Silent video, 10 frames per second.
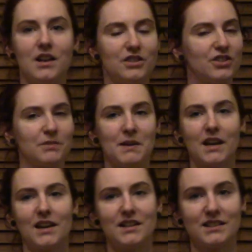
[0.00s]
just
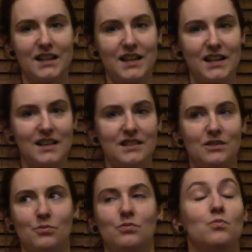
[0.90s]
because it
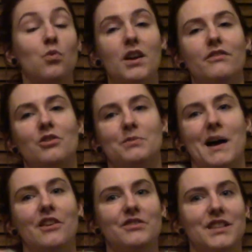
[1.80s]
is one of those
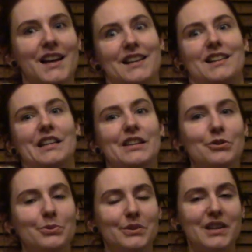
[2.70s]
patterns that
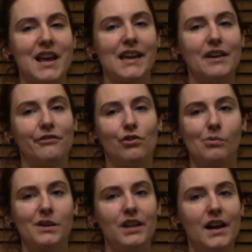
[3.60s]
you take a
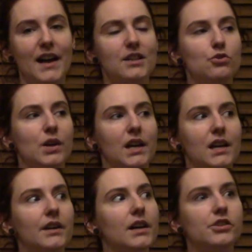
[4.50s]
formula and you
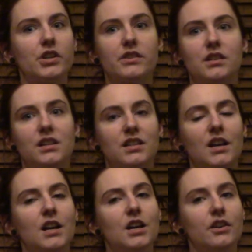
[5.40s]
can adjust it
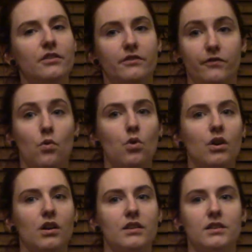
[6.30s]

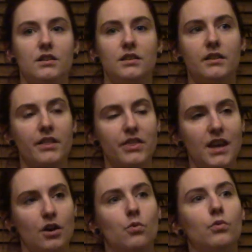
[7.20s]
for
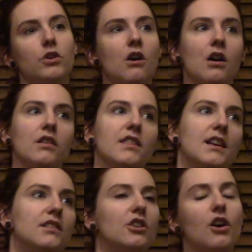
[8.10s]
thick yarn,
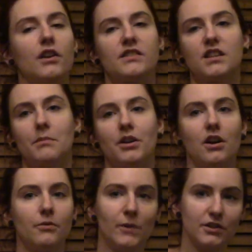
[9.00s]
thin yarn, summer
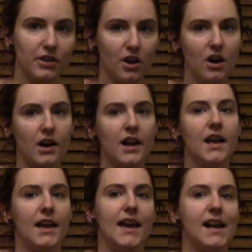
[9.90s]
yarn, winter yarn,
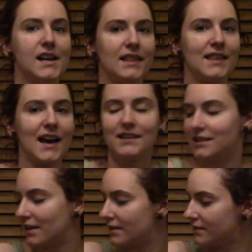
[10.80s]
and that
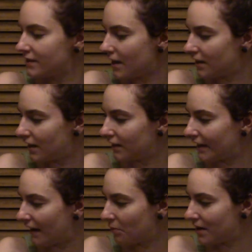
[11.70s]
does
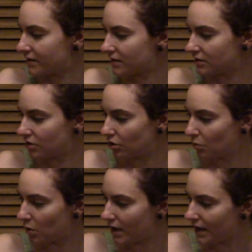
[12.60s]
allow us
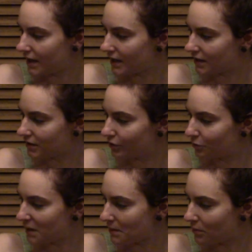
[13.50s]
to
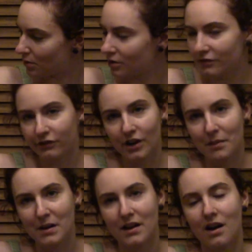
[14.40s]
include people
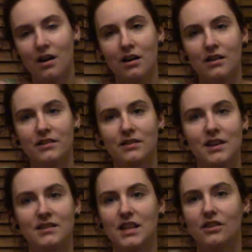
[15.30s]
from
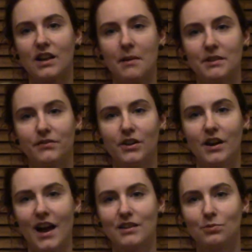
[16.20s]
the southern hemisphere
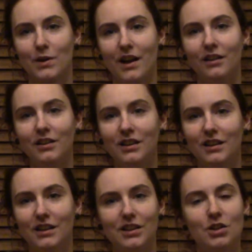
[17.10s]
as well.
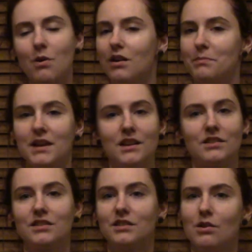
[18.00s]
You are being
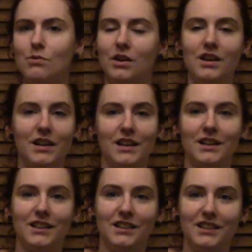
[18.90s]
so
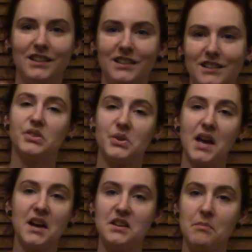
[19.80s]
good. So
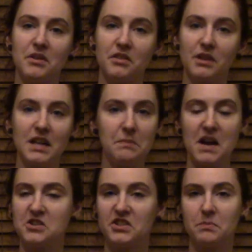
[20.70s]
yeah, number 3
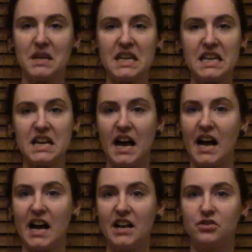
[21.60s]
might just be
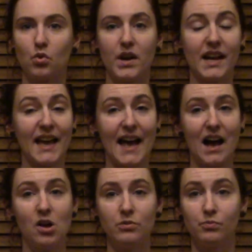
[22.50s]
join a
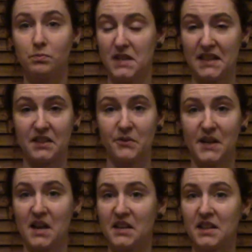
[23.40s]
cow, knit the
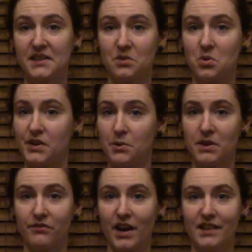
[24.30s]
Ranunculus, or knit
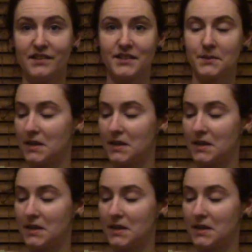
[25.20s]
with friends.